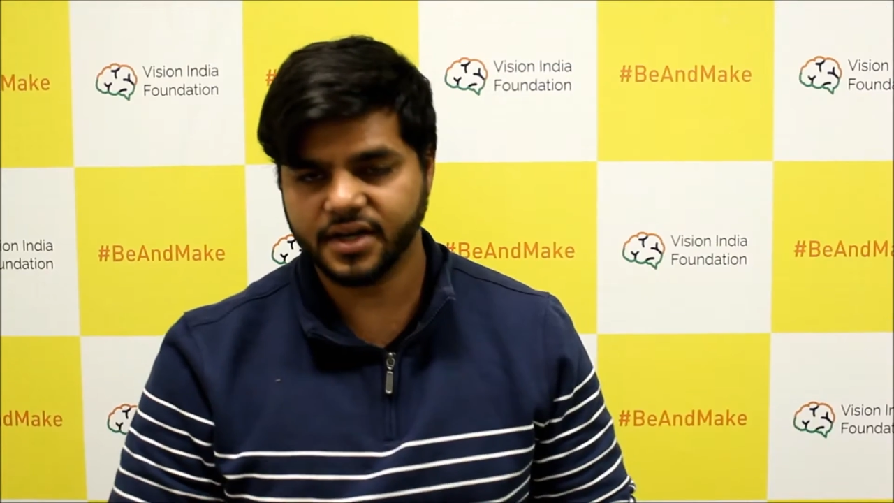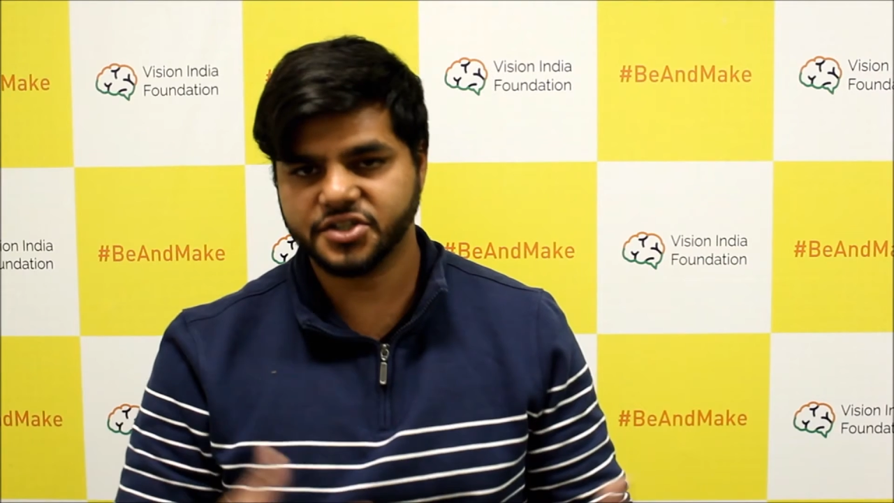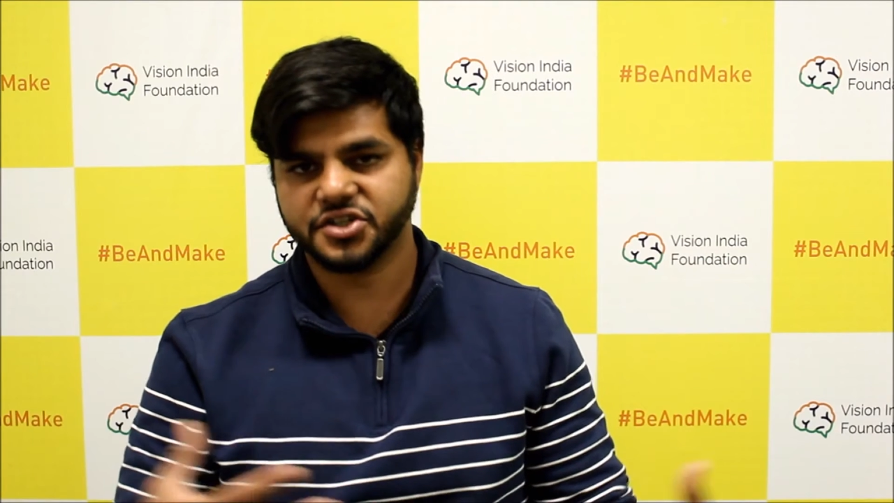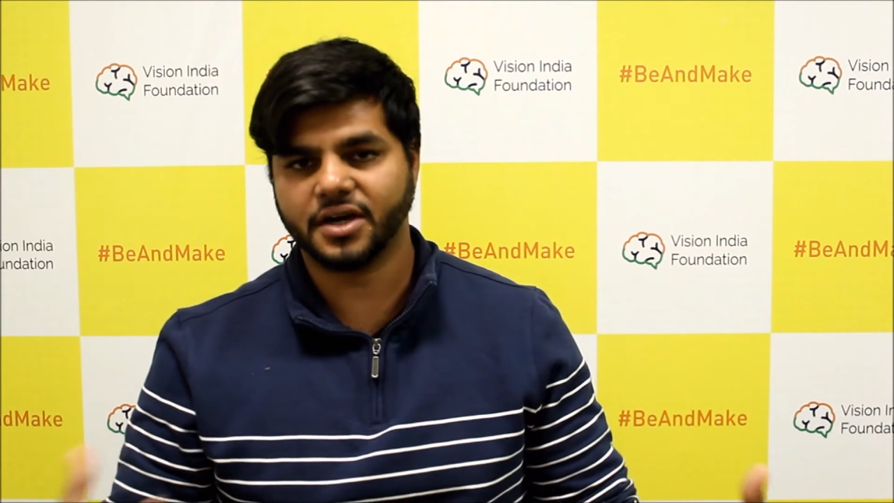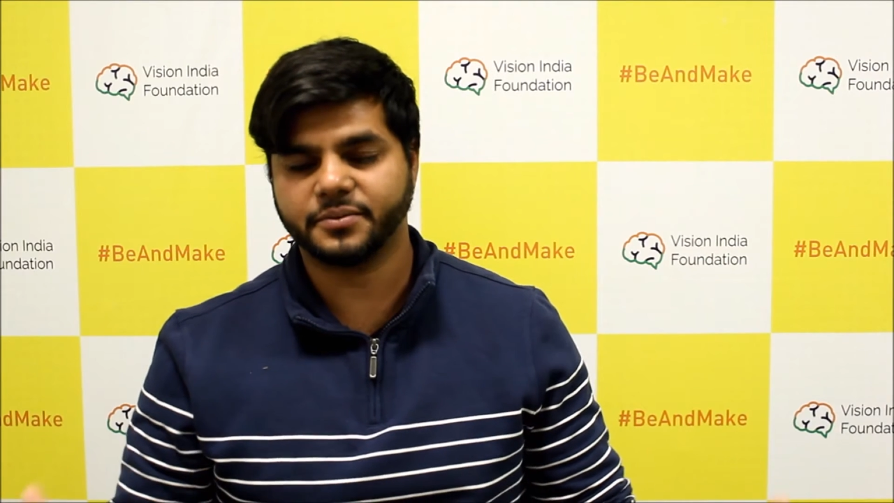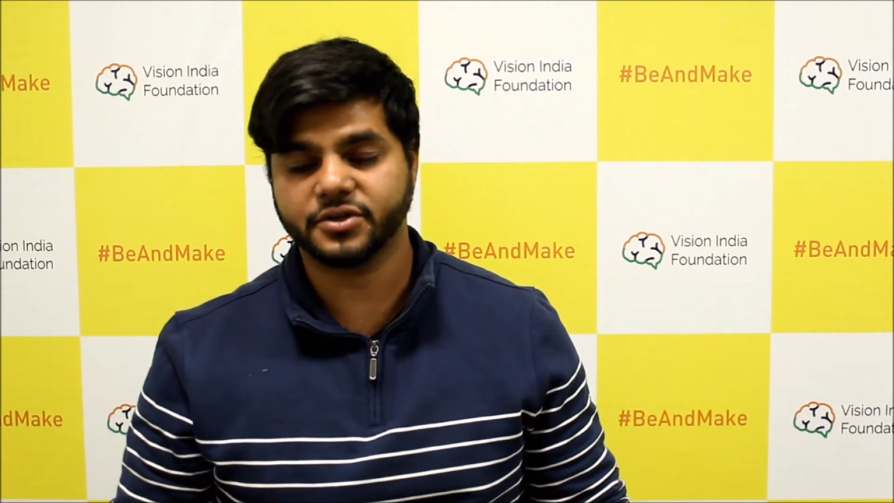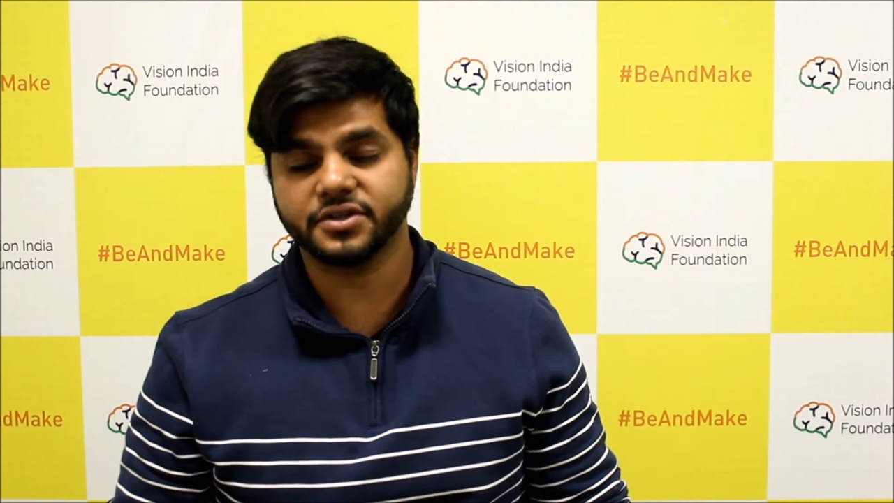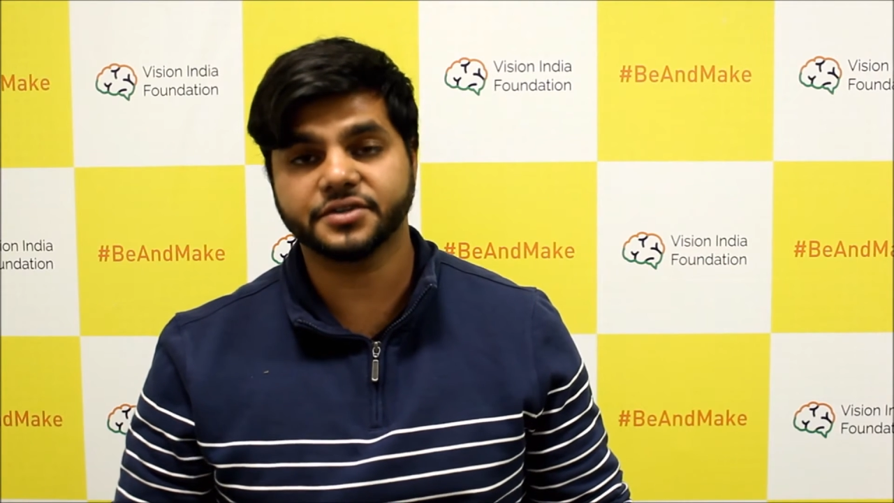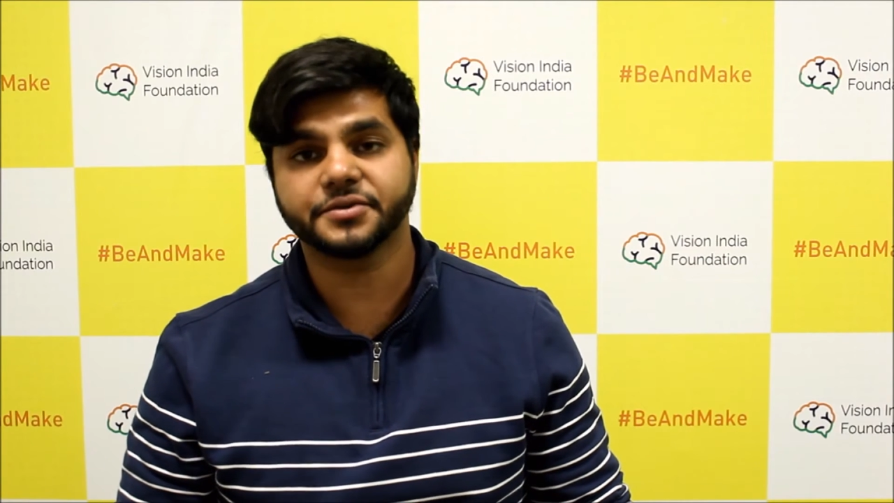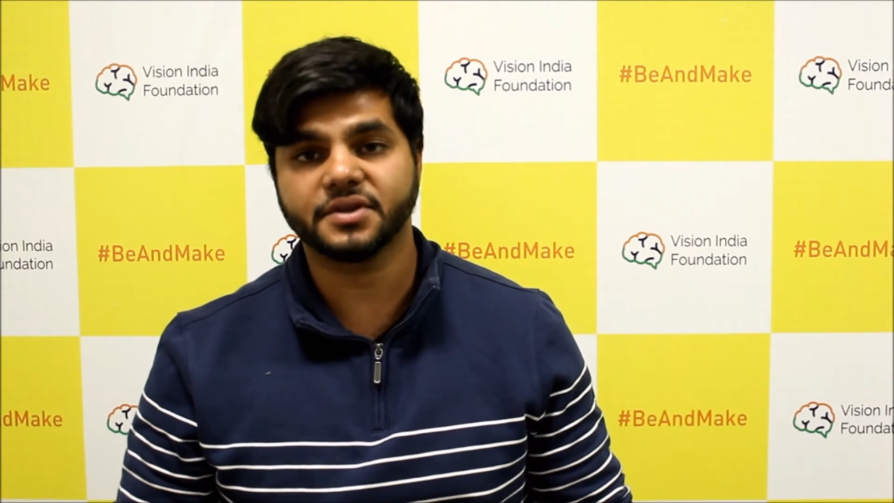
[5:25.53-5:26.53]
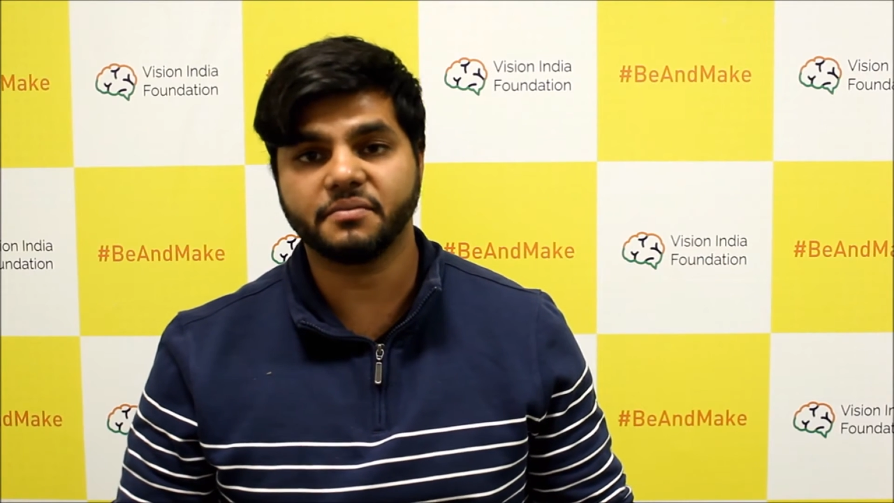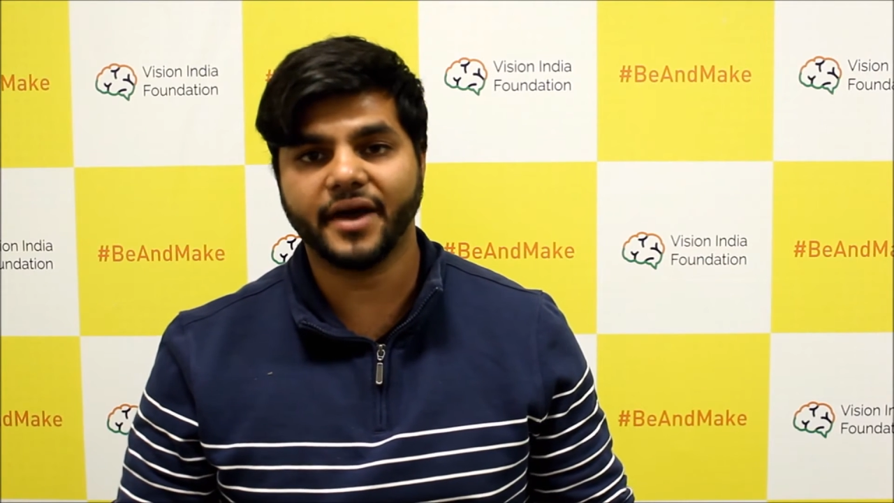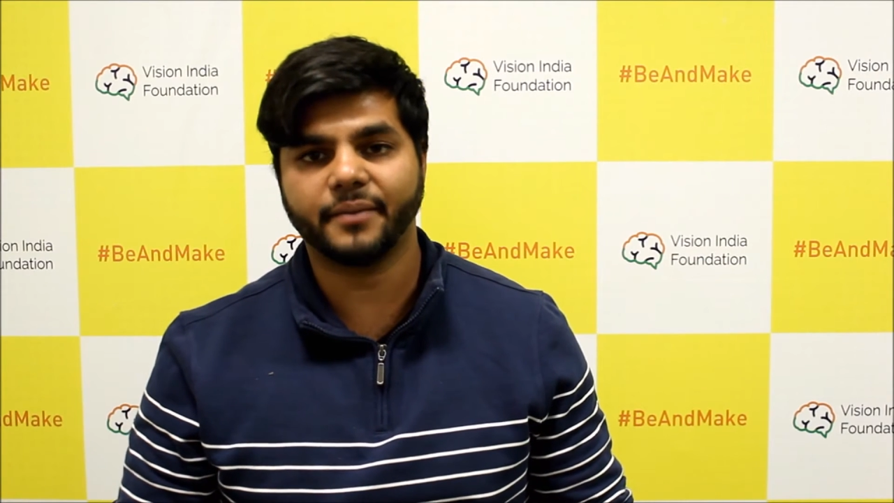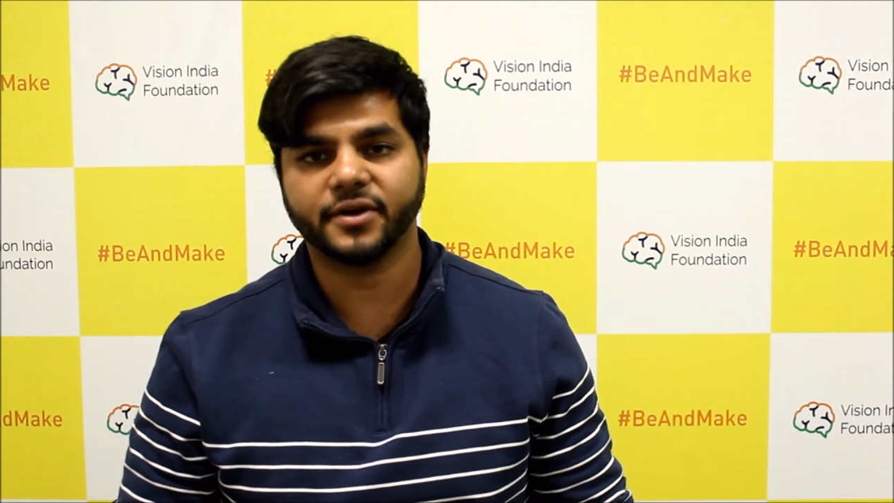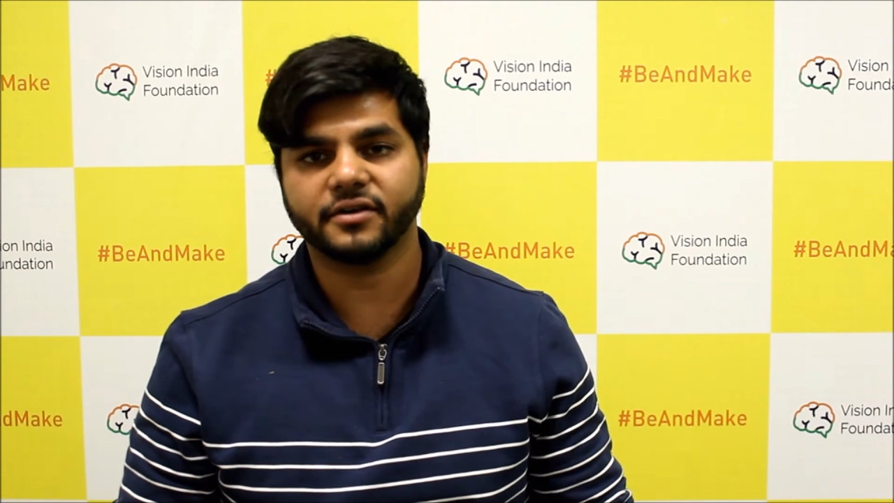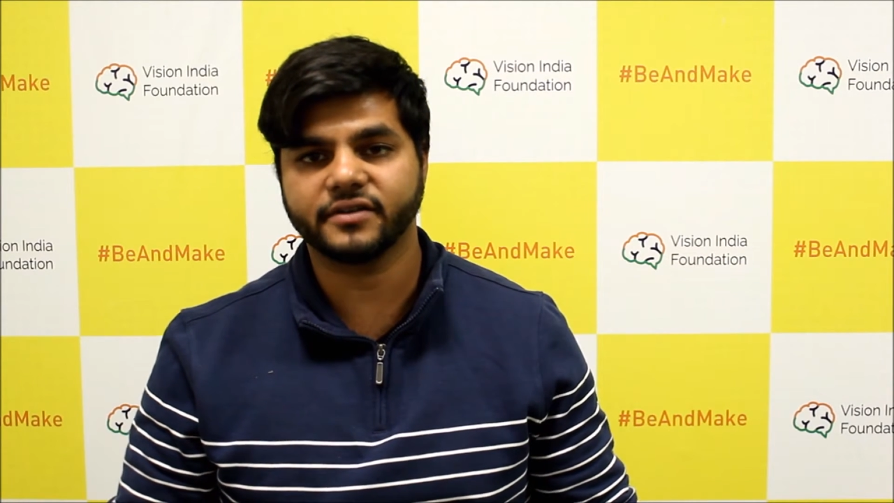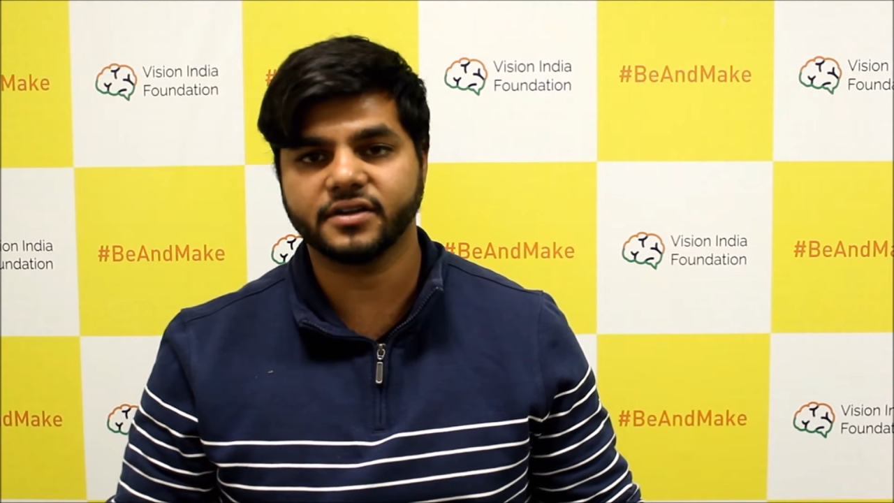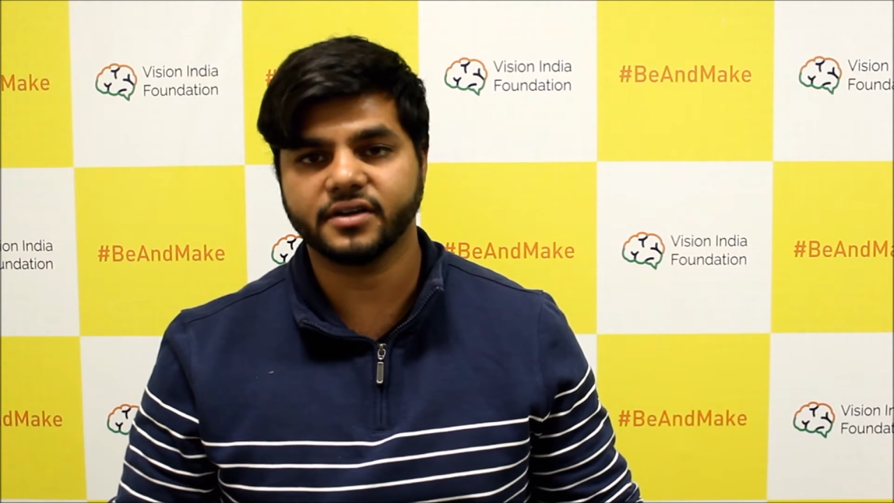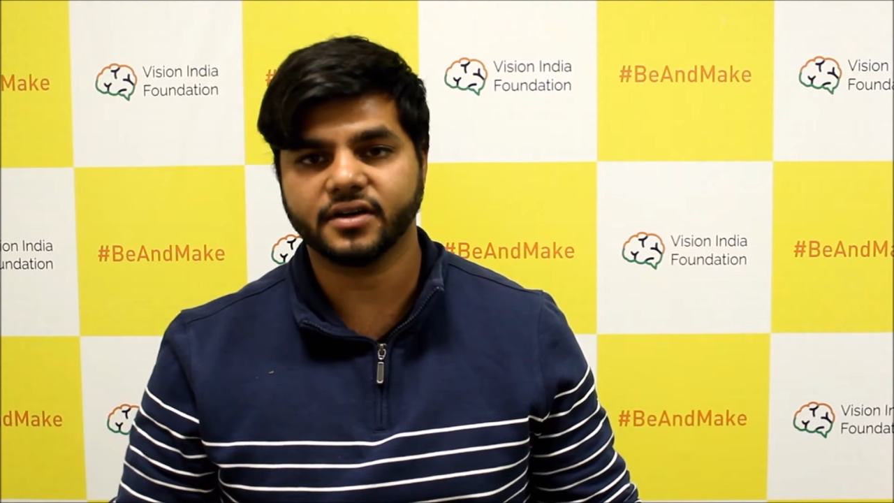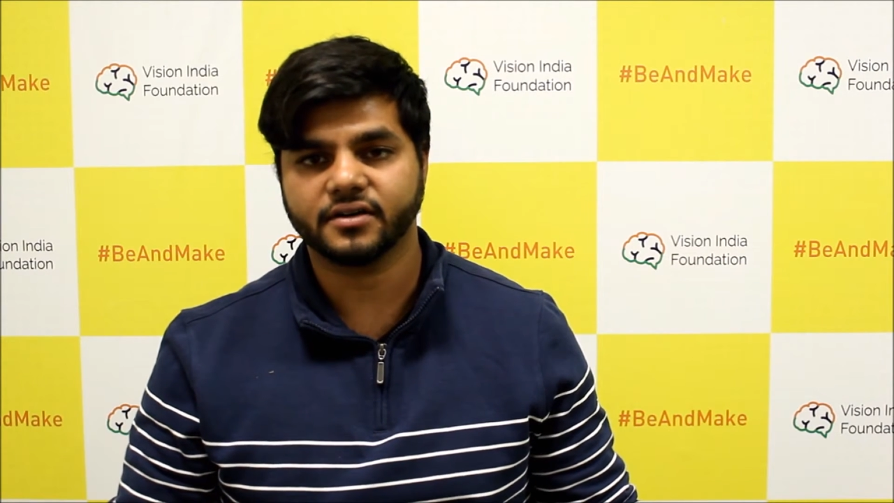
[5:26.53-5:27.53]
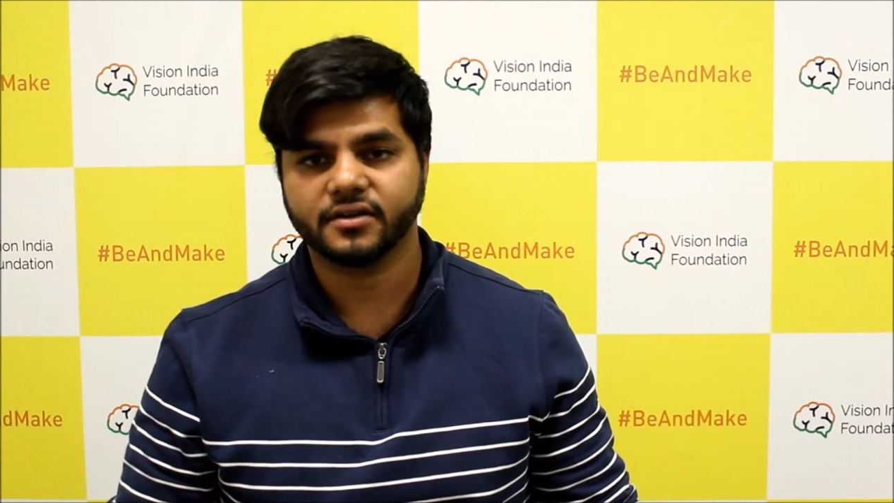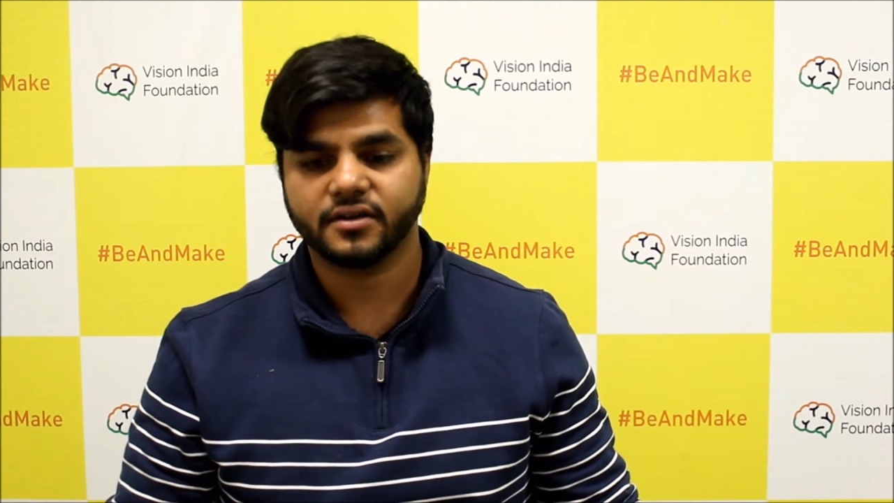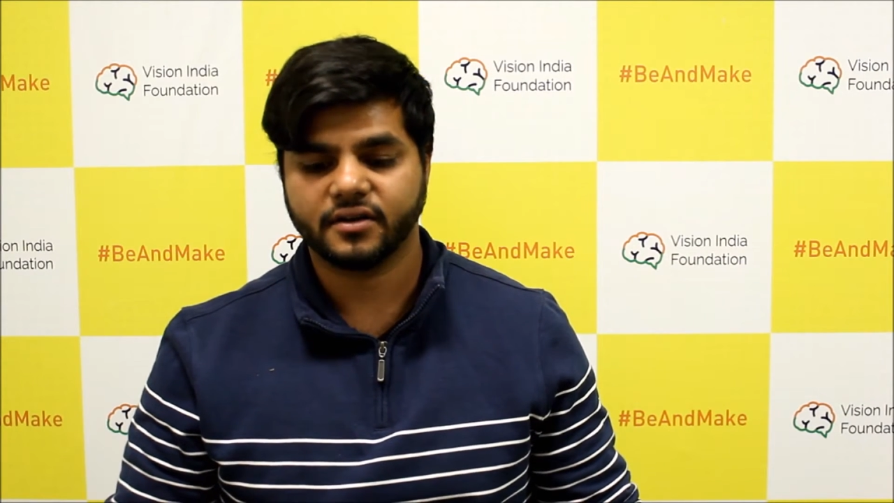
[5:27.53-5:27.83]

the next chapter deals with the mapping of India.